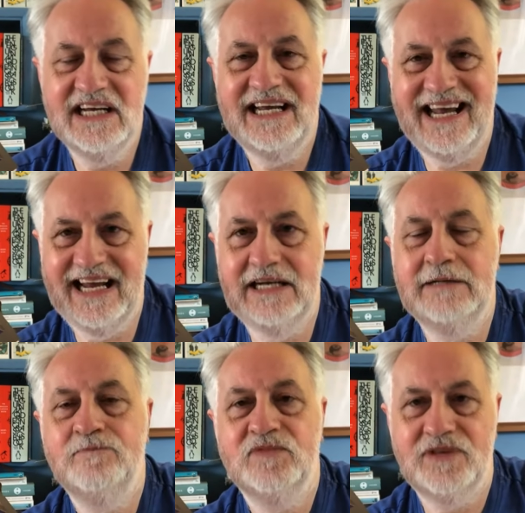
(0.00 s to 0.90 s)
in
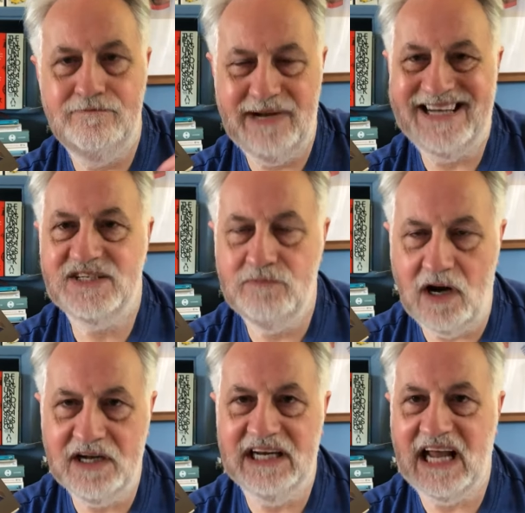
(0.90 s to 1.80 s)
the mass
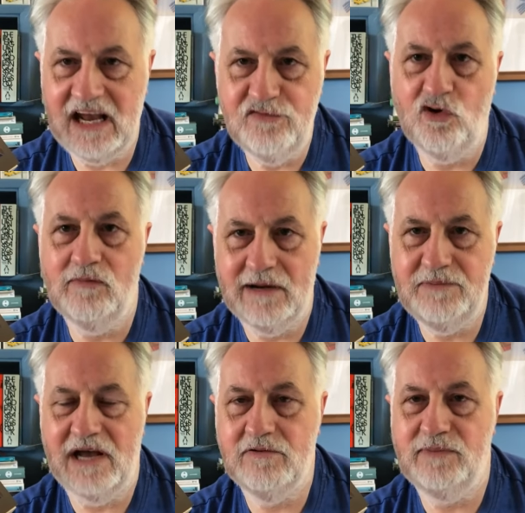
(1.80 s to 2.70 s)
market A-format
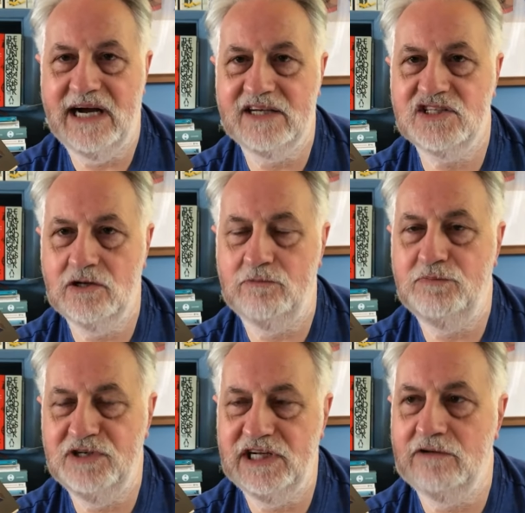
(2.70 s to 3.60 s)
paperbacks that were
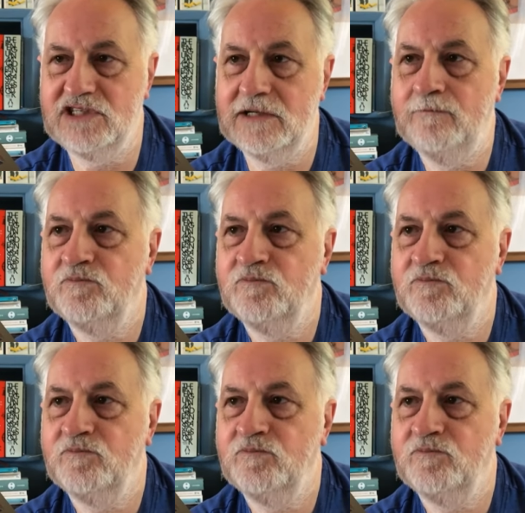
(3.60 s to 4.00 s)
produced